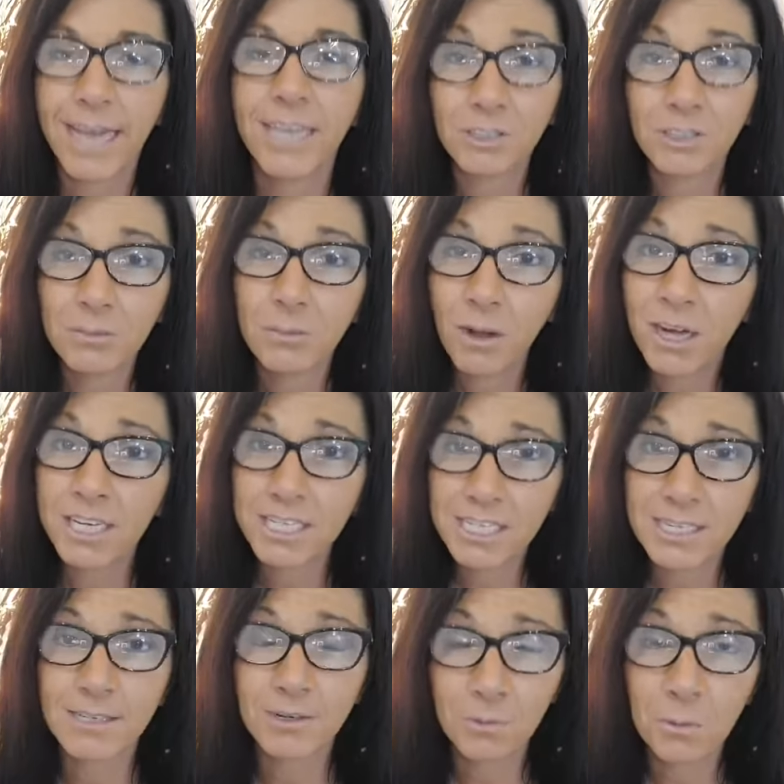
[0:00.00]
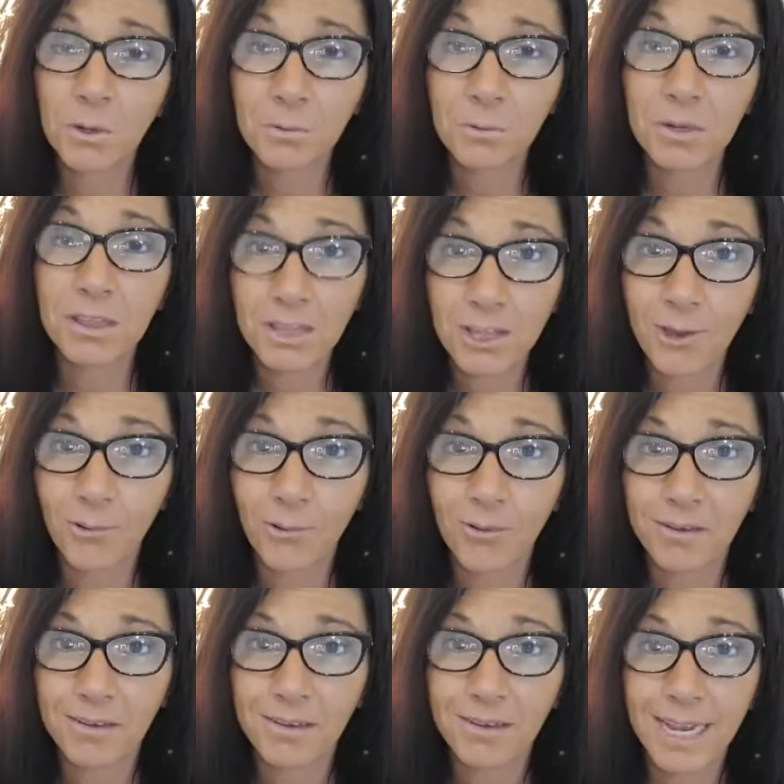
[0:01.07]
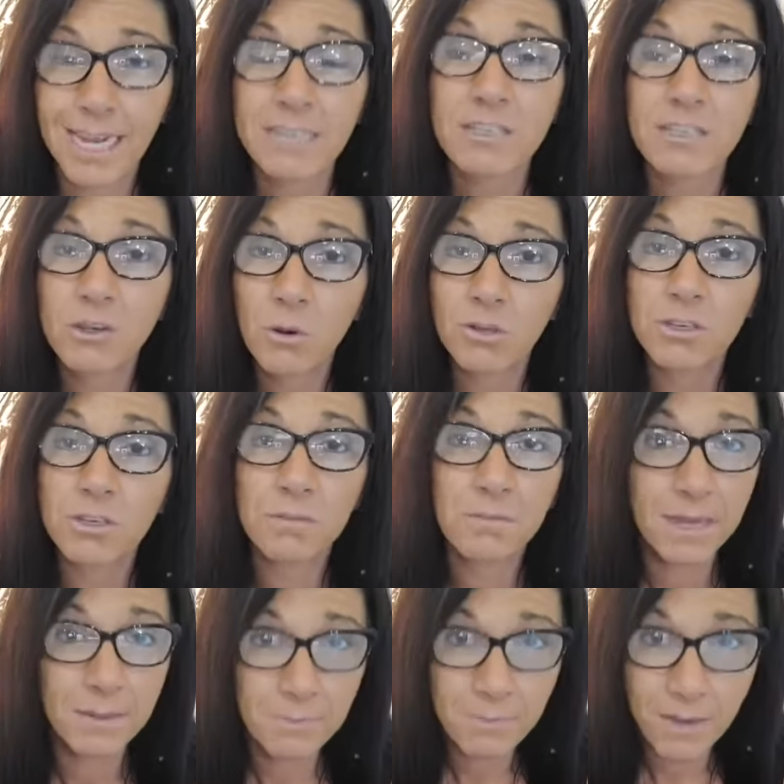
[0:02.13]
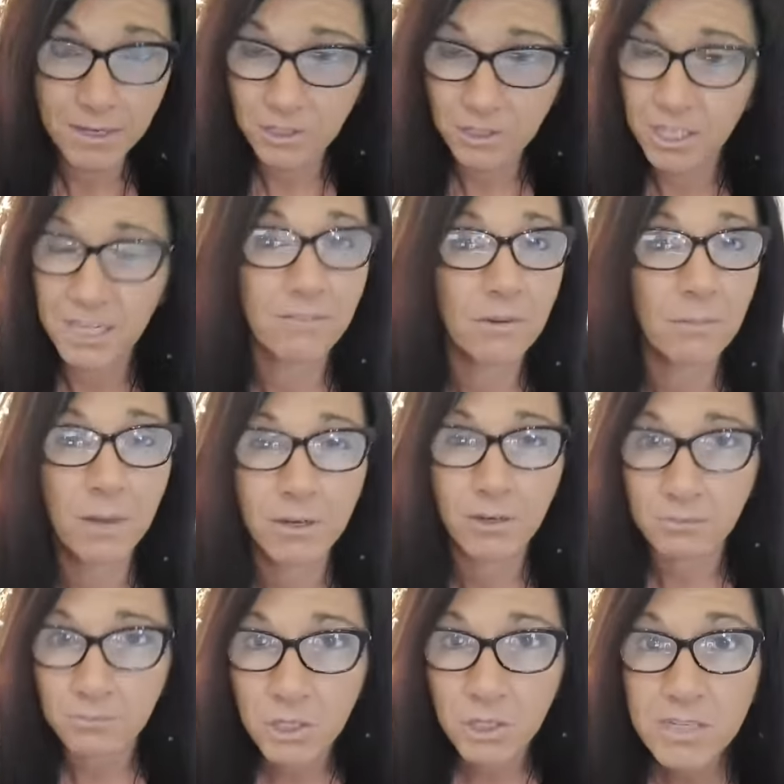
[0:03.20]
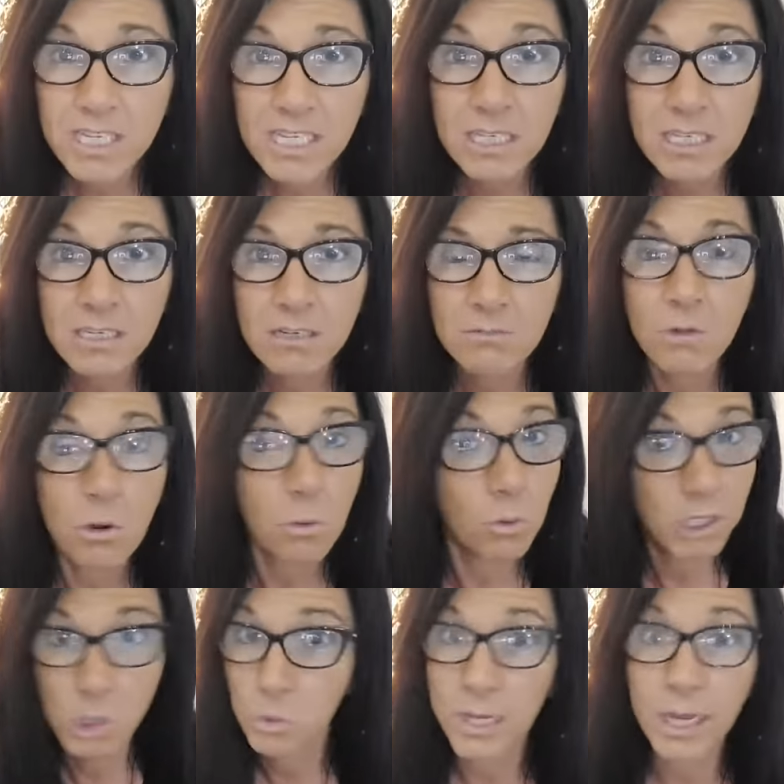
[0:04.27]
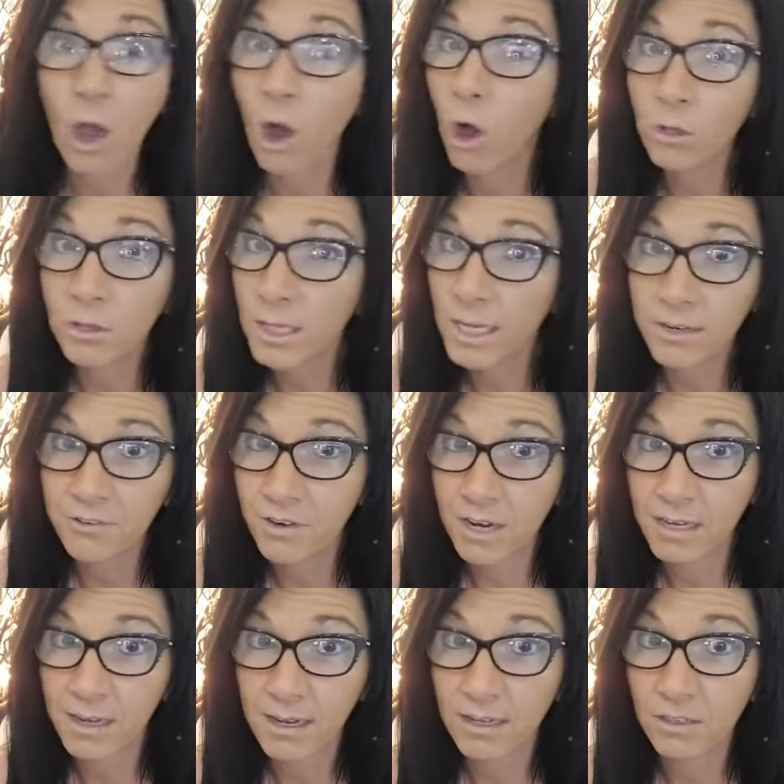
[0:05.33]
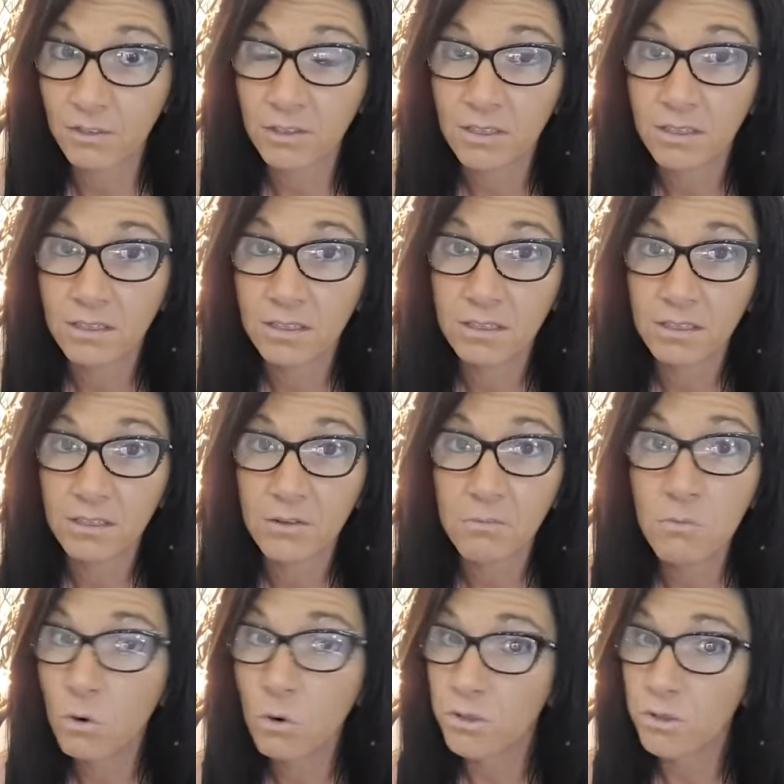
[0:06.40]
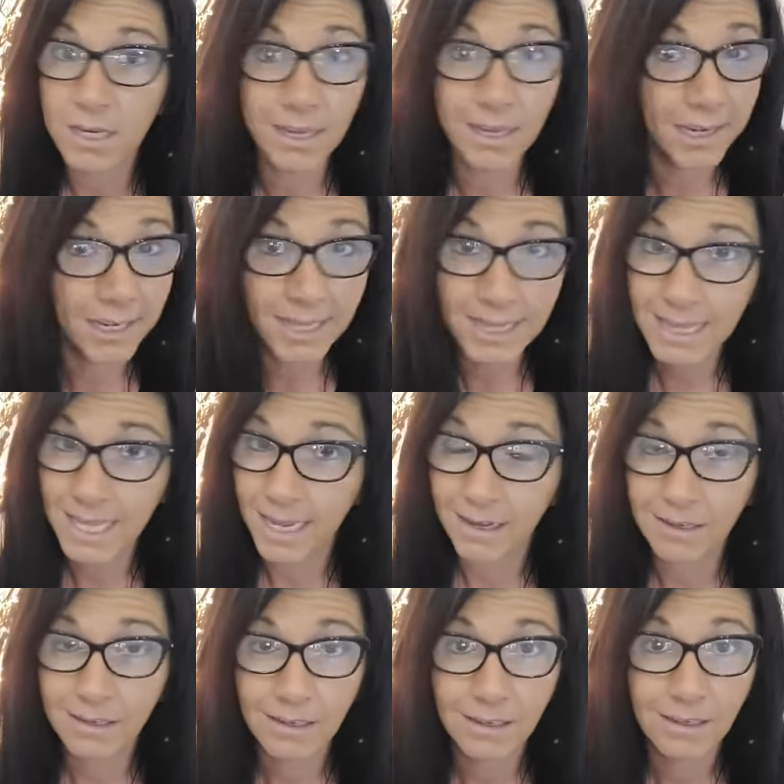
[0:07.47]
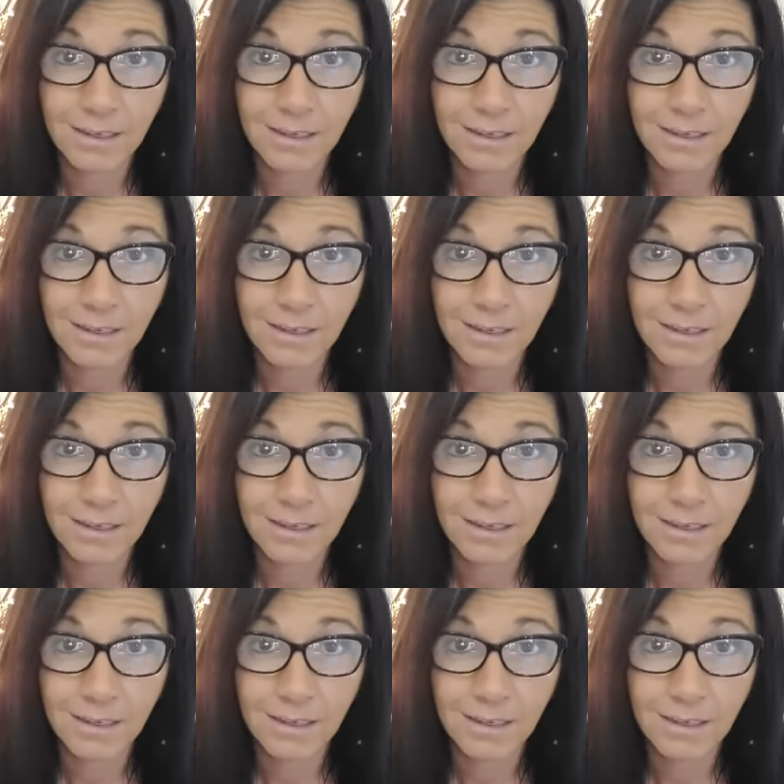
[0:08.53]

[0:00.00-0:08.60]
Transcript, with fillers: and your body's going to work with you it's going to be you're going to have a better immune system which we all need right now more than anything